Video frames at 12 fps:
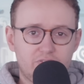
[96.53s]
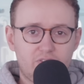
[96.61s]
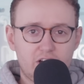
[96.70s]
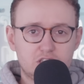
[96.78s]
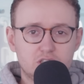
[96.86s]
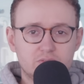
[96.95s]

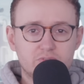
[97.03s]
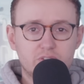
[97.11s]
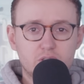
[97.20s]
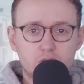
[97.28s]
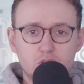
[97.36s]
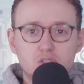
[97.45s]
friction
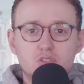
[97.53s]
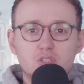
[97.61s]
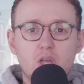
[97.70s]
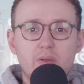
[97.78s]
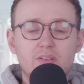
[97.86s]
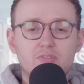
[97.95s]
for goods
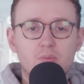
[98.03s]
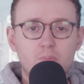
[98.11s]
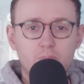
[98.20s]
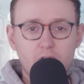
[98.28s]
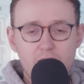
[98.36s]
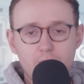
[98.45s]
going from
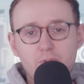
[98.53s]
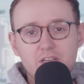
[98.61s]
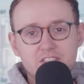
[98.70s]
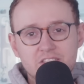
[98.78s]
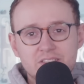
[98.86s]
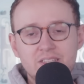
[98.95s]
Great
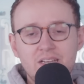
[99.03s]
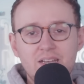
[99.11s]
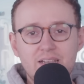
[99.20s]
Britain